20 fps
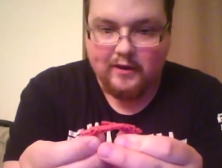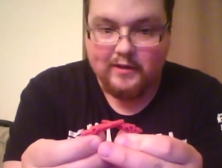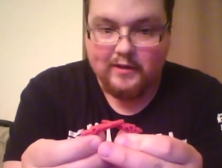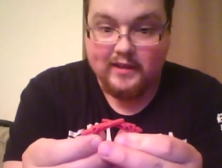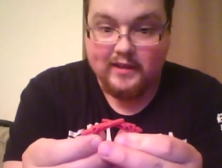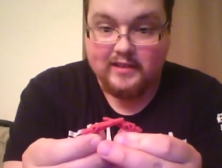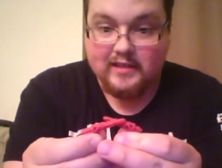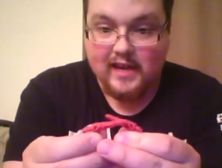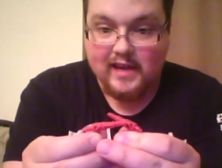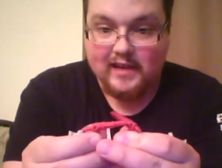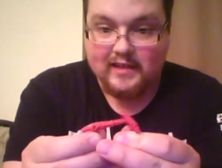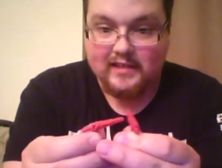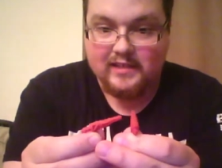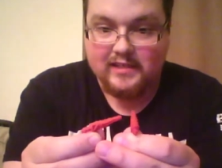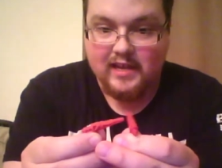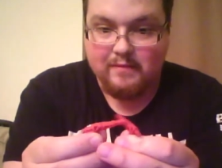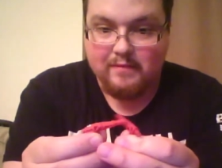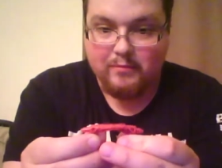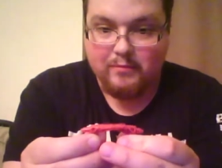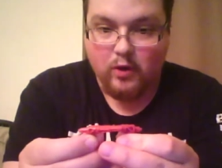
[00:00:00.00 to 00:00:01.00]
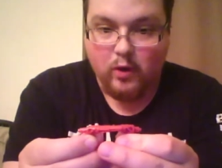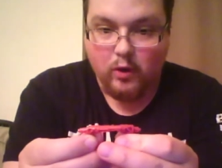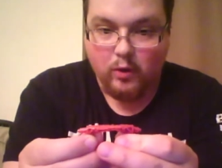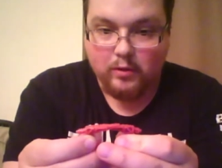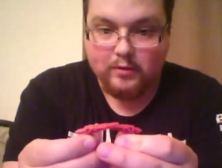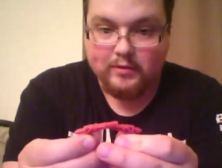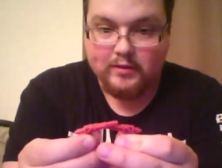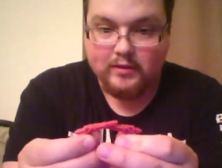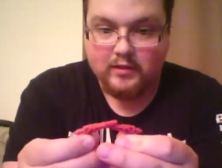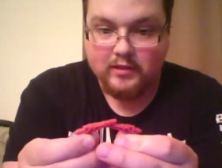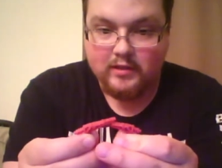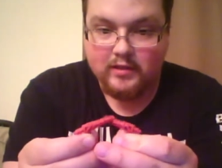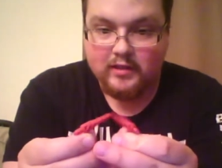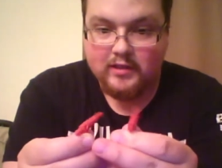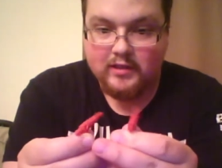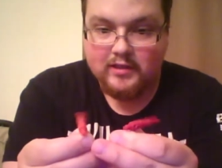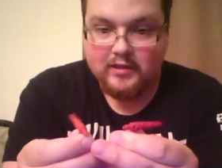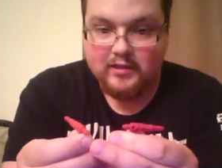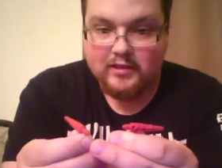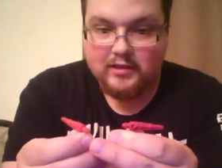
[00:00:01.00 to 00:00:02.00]
the exact same mold
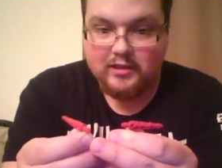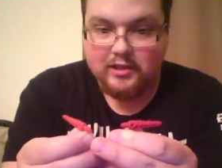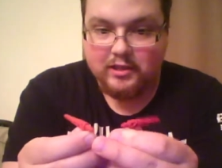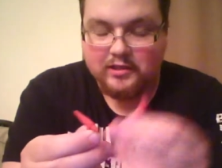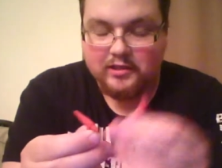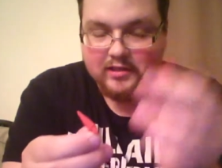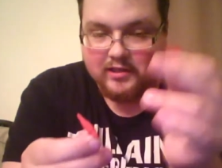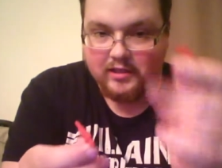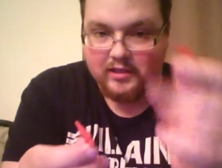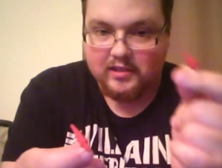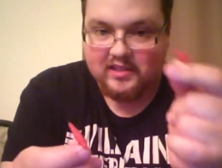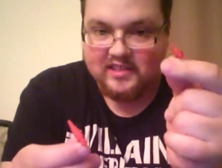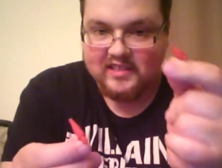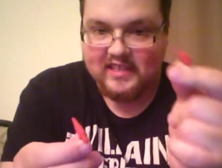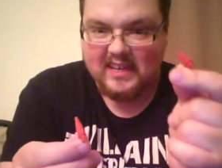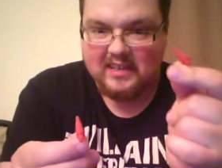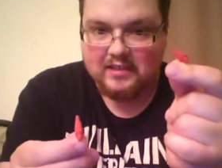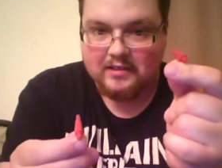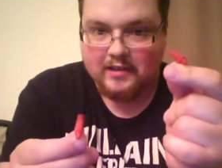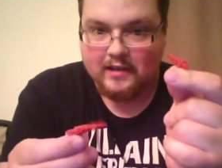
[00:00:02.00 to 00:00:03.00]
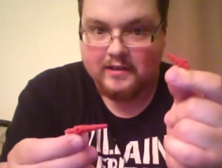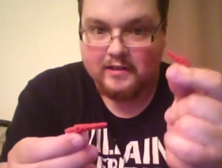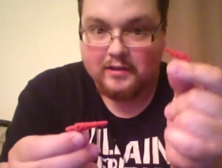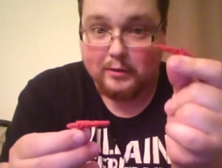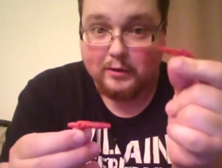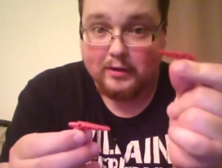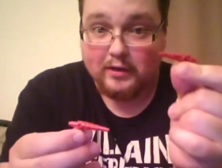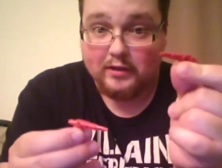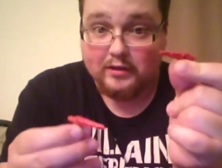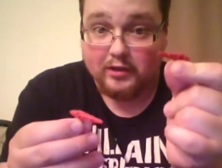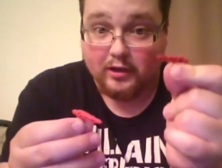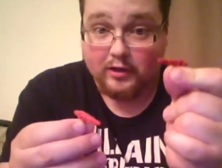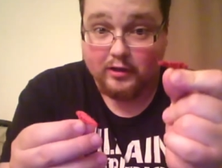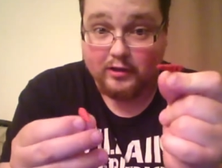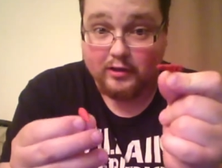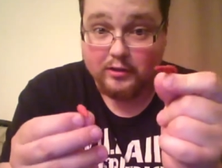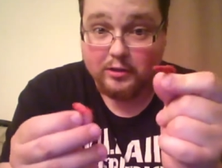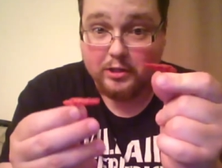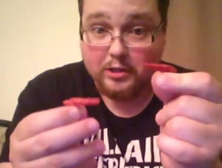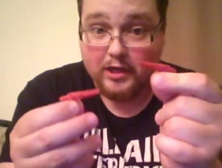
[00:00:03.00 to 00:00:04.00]
just six guns are in a
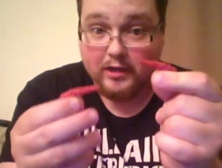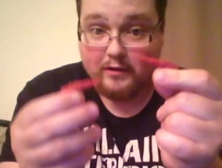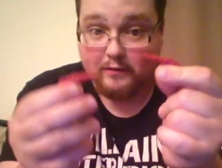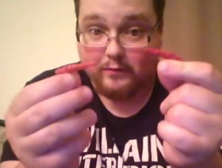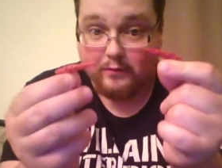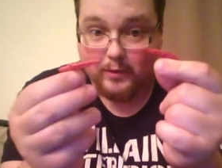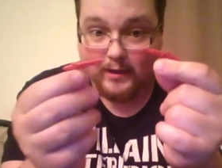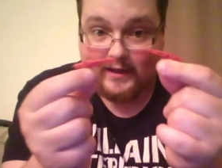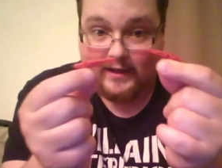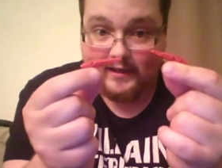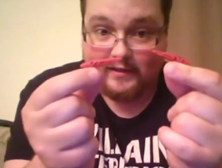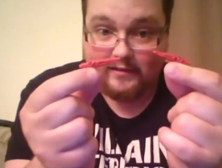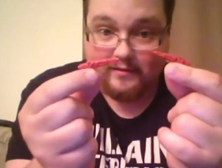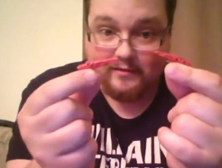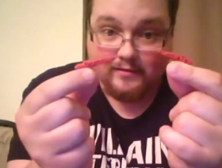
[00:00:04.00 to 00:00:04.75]
darker shade of red